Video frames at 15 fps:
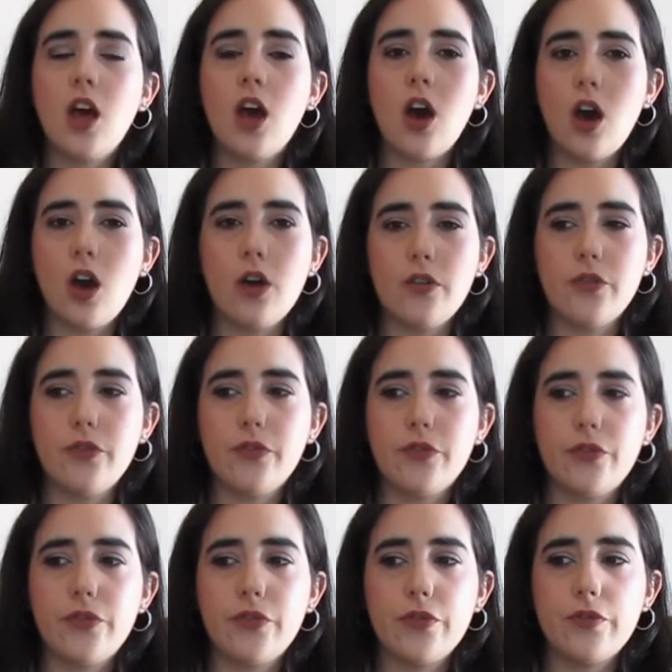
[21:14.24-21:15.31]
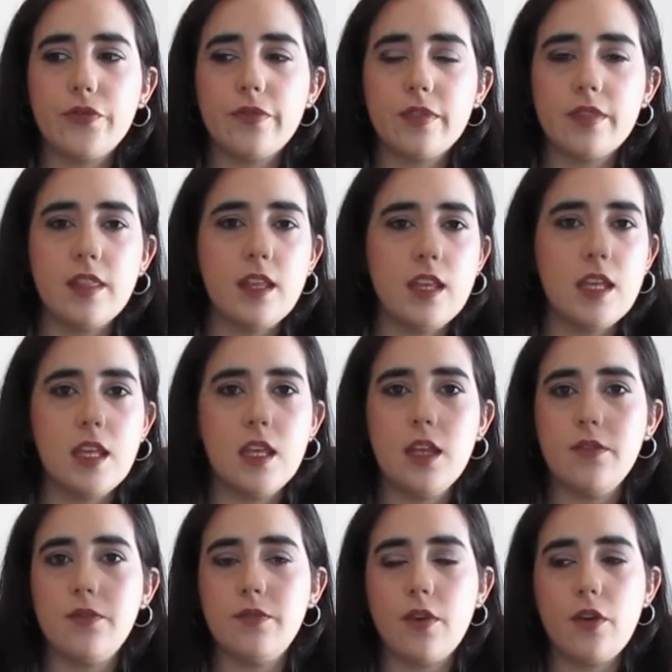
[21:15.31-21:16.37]
of the
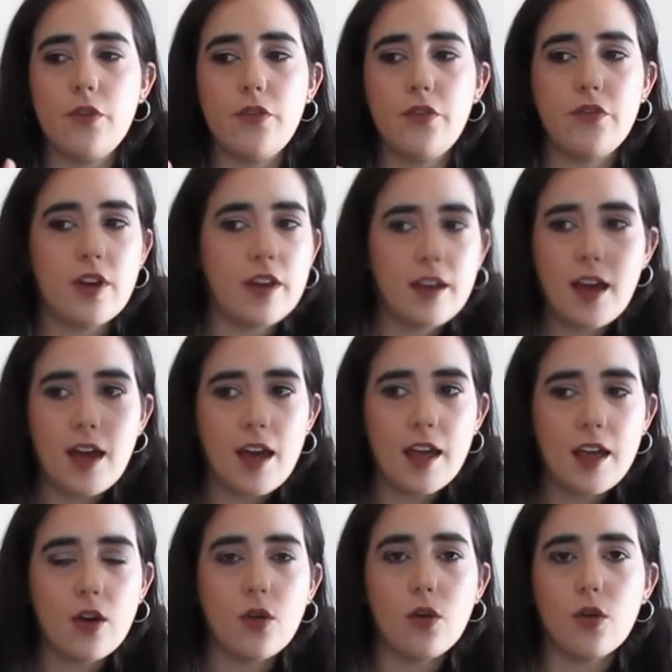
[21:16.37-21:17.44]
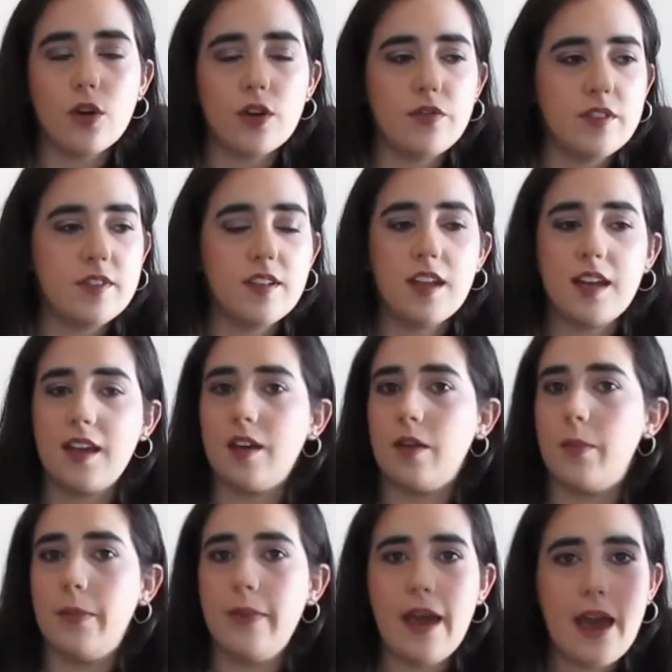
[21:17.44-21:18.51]
fungi or if it's gonna
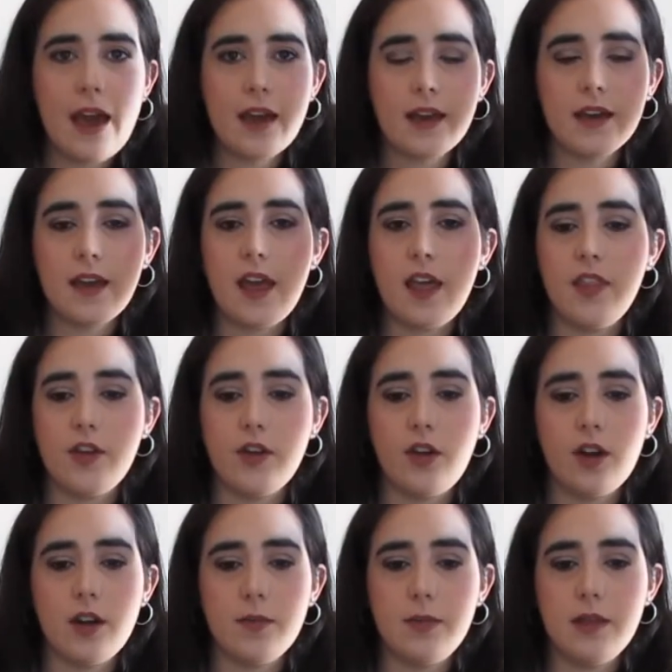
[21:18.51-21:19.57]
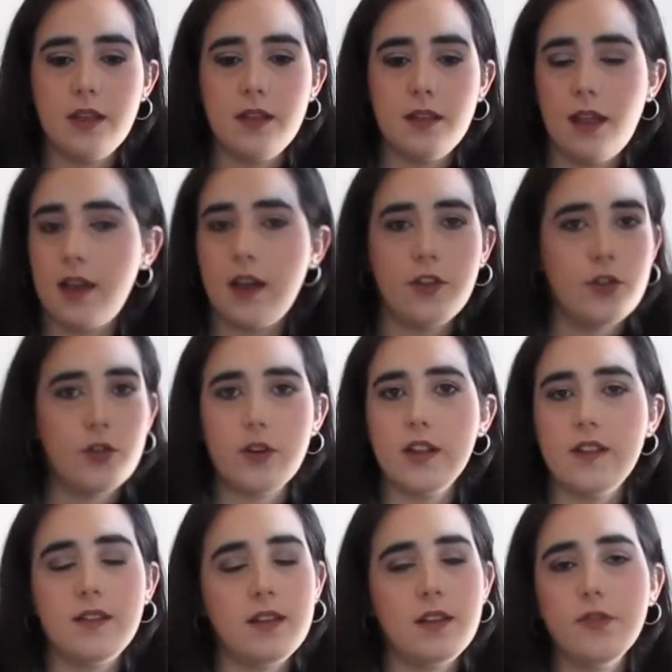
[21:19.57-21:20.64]
come back and they're gonna be like under
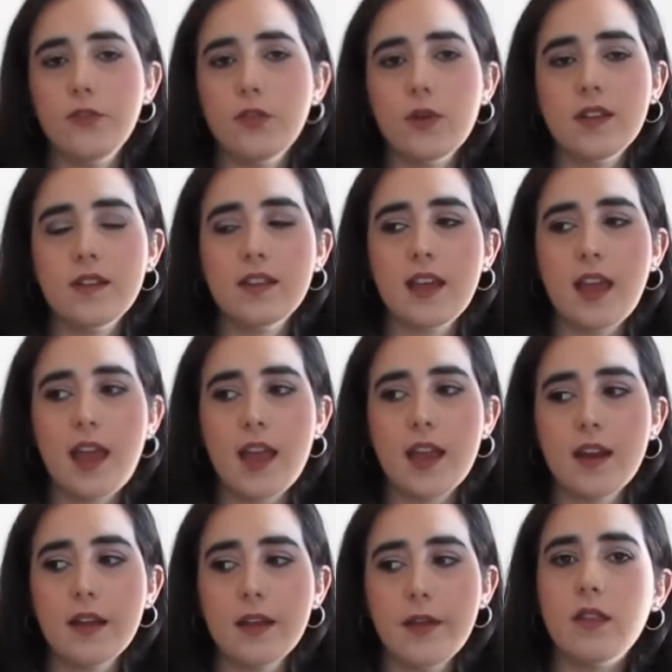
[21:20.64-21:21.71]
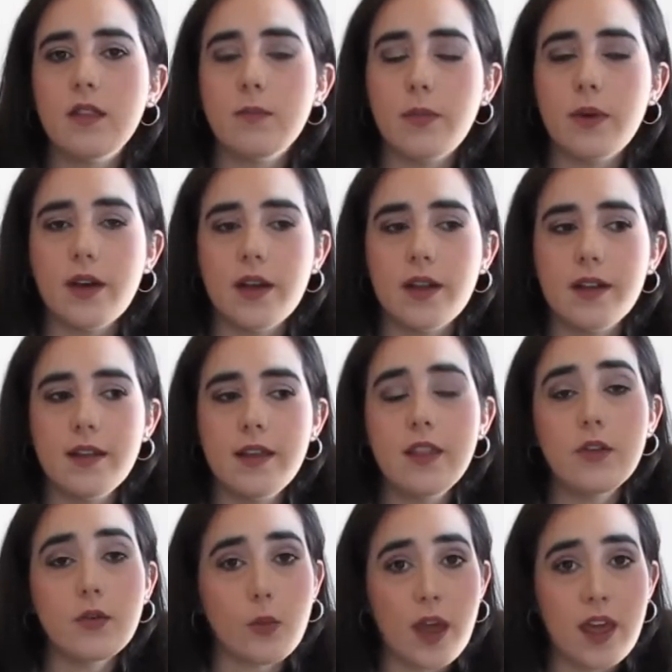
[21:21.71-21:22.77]
its influence again. But
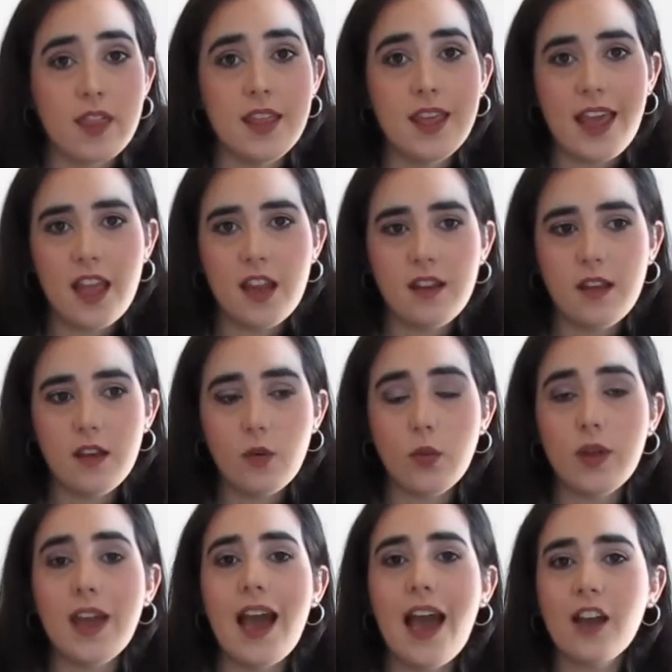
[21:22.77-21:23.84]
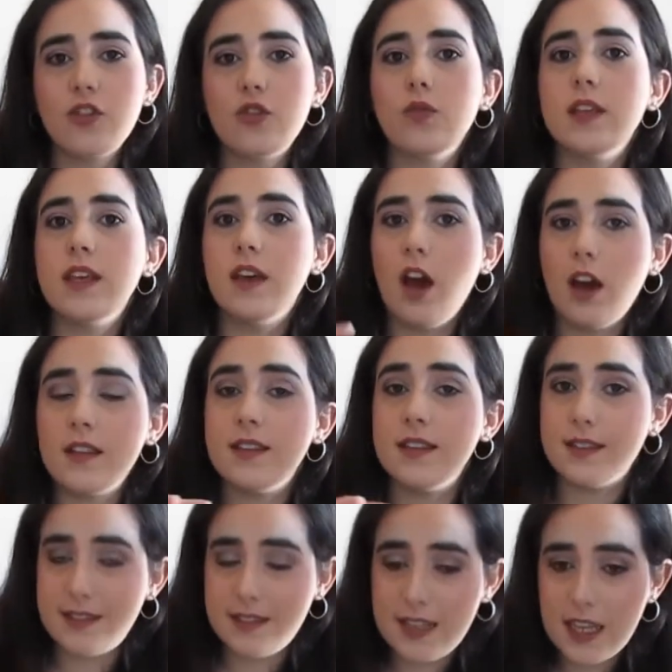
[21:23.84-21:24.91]
either way, the ending we actually got to
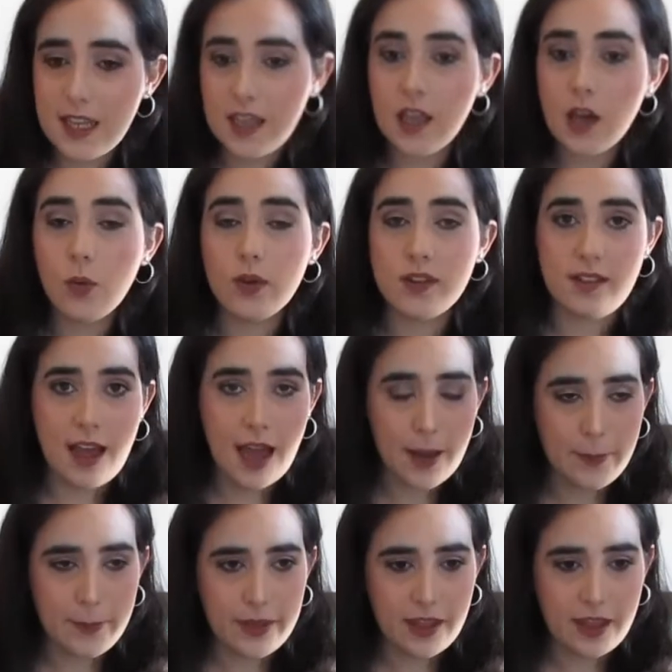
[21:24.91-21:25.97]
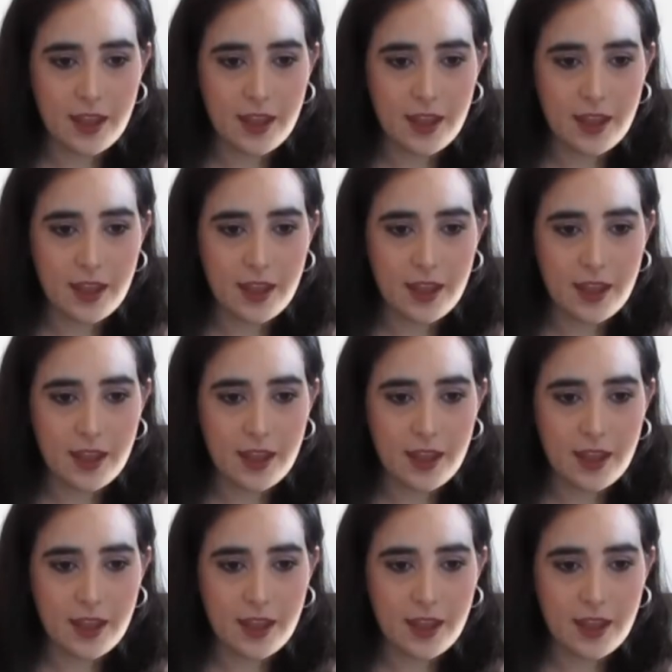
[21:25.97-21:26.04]
see was happy,